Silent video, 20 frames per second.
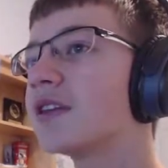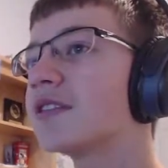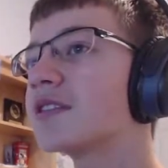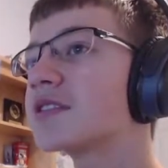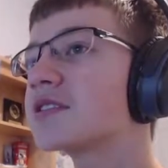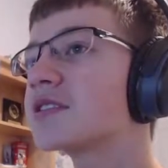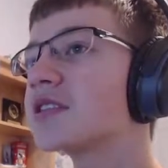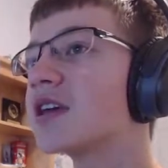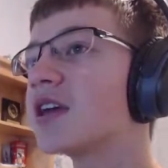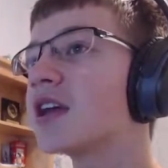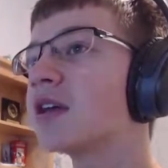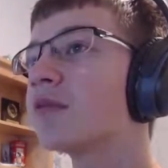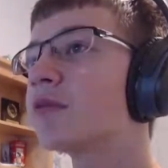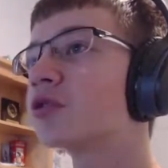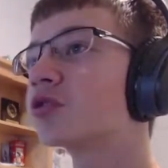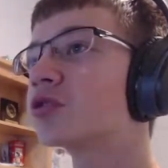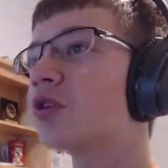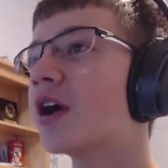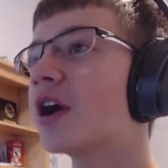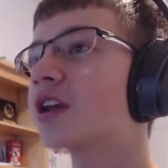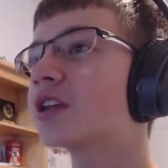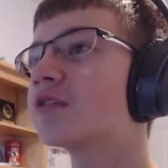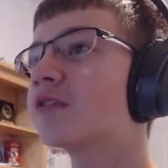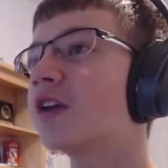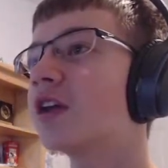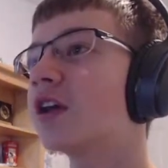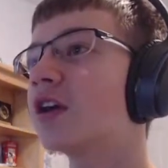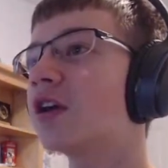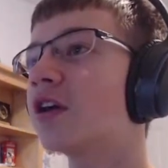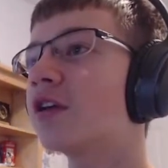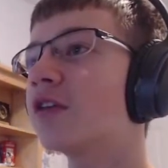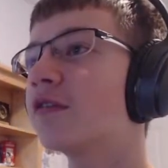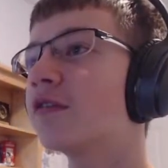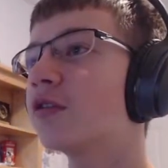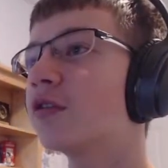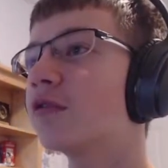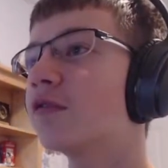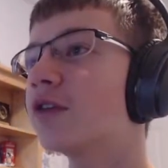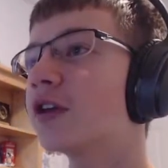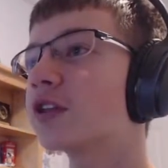this thing, which will activate our
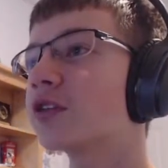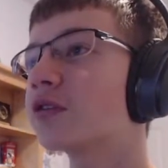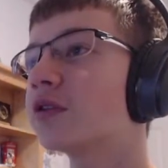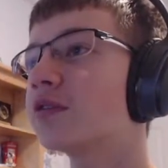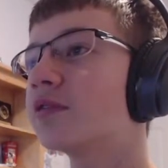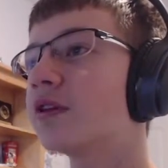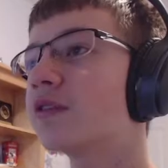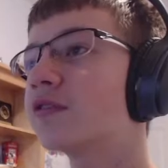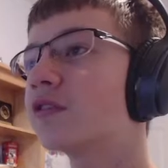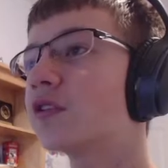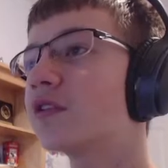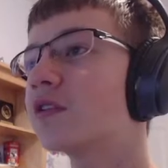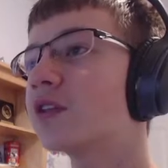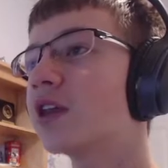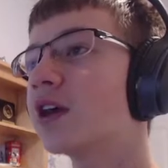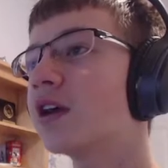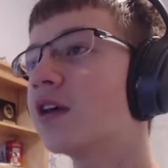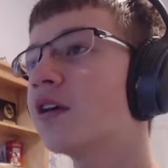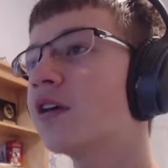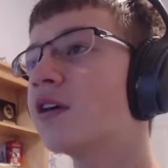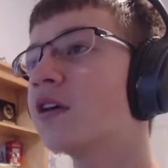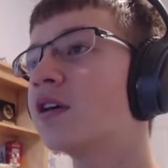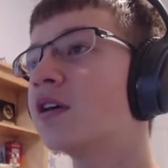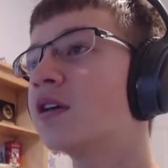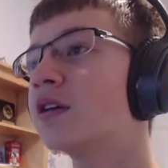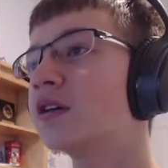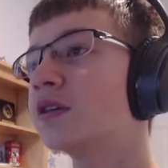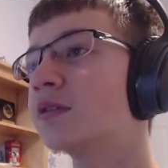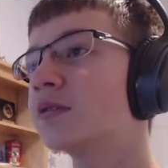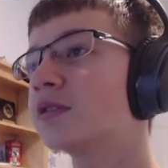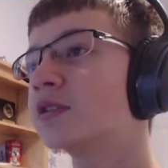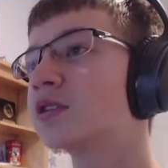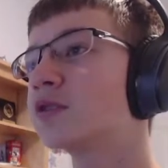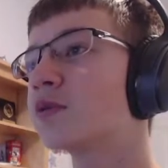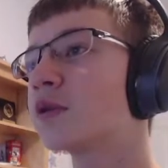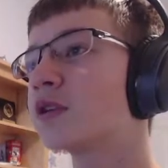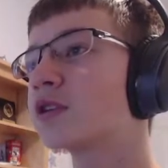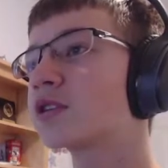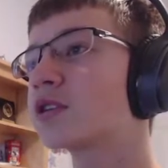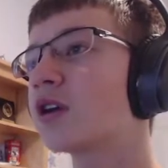little victory lift over there, which is
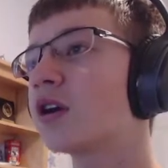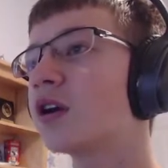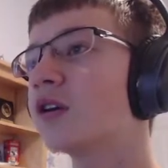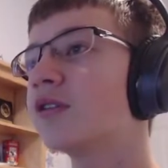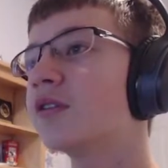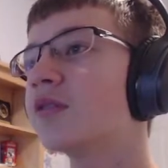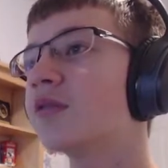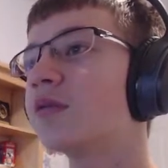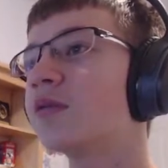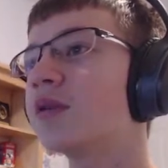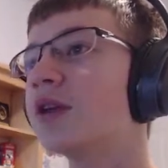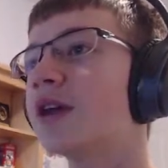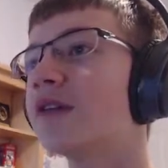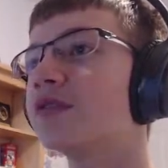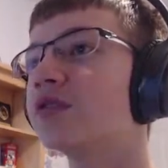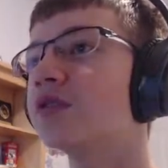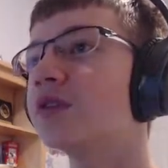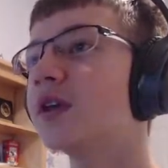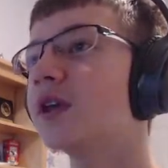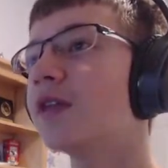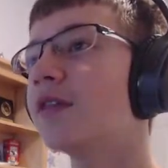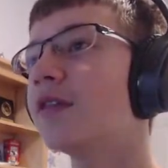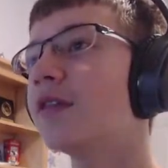what it's called, we have to get